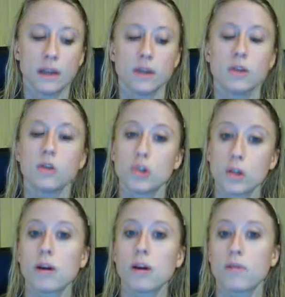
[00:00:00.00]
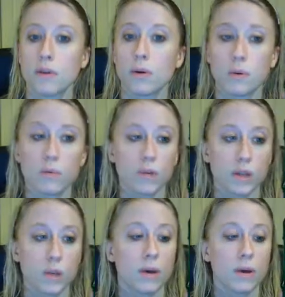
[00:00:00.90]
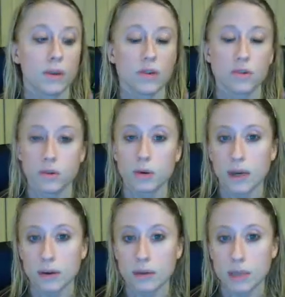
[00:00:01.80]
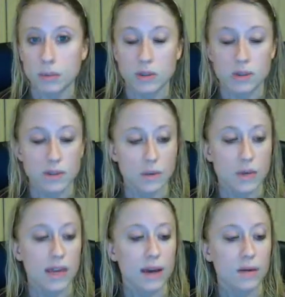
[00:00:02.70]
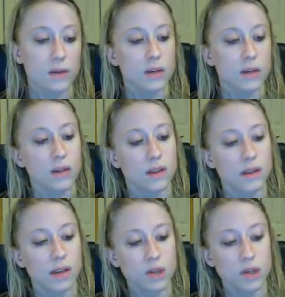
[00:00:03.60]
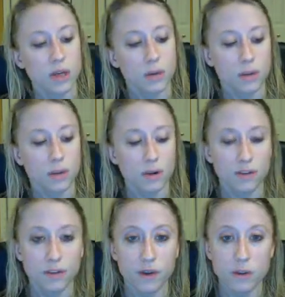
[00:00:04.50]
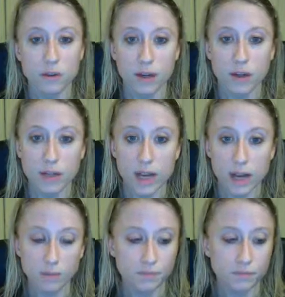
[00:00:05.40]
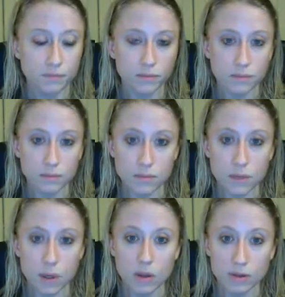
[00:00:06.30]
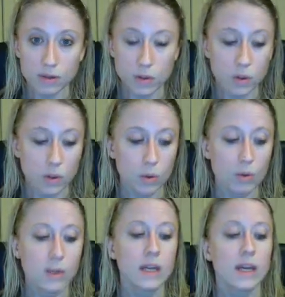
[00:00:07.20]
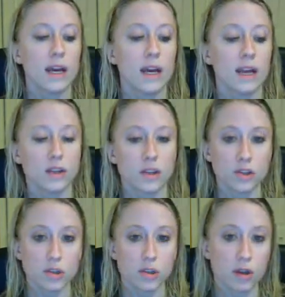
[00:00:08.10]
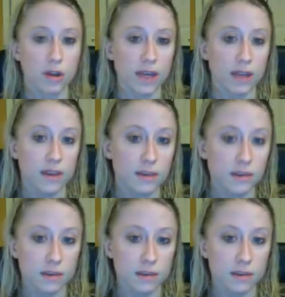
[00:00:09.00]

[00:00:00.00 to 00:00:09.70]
you should cover the hole really well and make sure no air is able to squeak out. Next, you're going to want to put your first finger down on the first hole, and it should look like this.